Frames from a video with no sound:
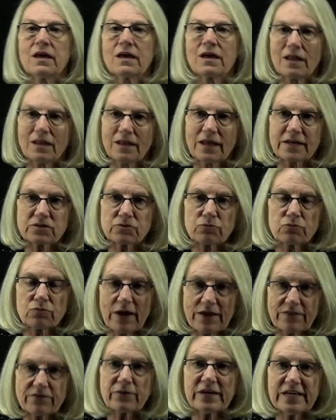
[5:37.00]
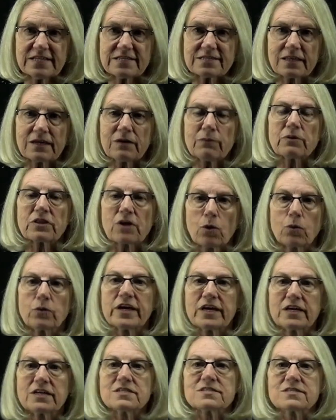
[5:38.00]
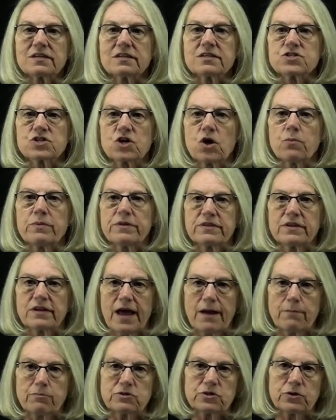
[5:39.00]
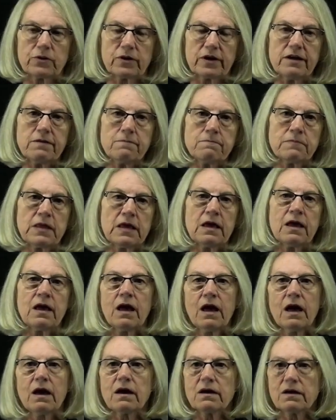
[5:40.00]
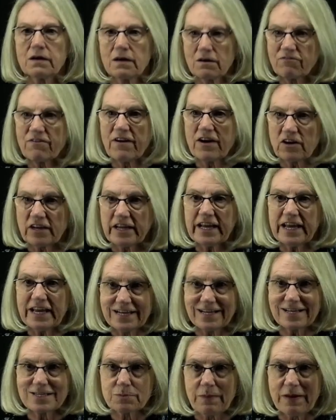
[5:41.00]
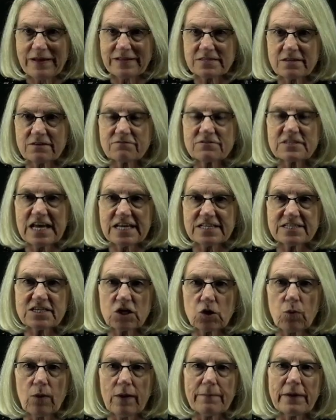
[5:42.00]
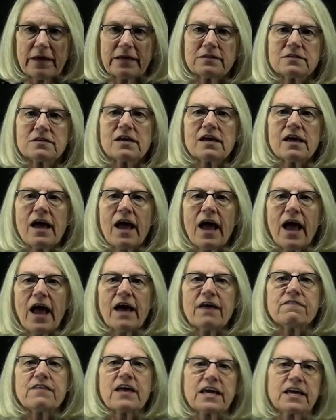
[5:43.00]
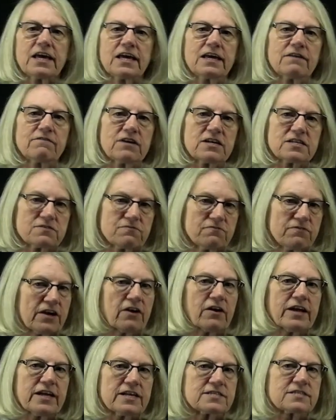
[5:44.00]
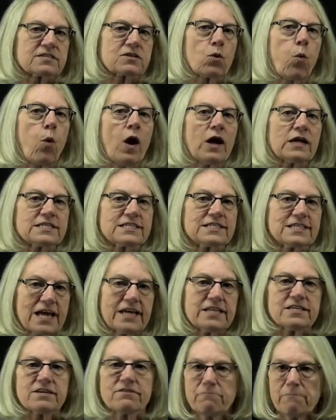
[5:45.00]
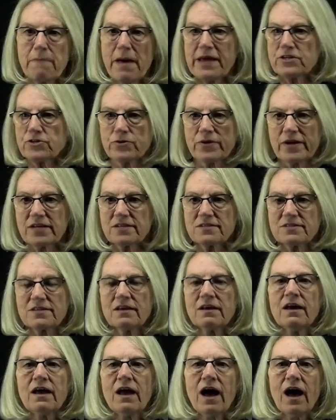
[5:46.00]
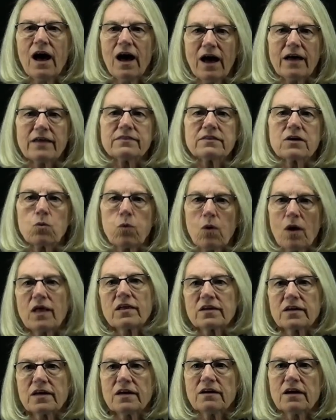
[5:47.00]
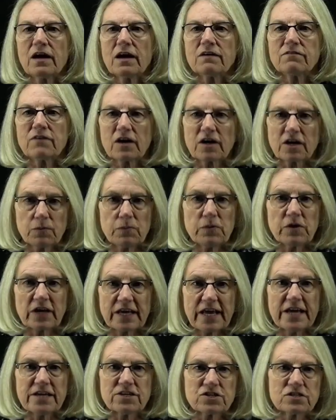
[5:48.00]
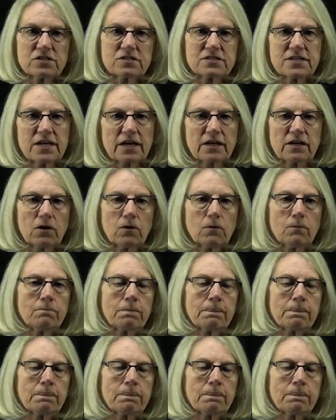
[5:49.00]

collect rather easily with only an oscilloscope in the laboratory, a fairly inexpensive test equipment, and they can give us various quantitative metrics on the quality of our communication signal.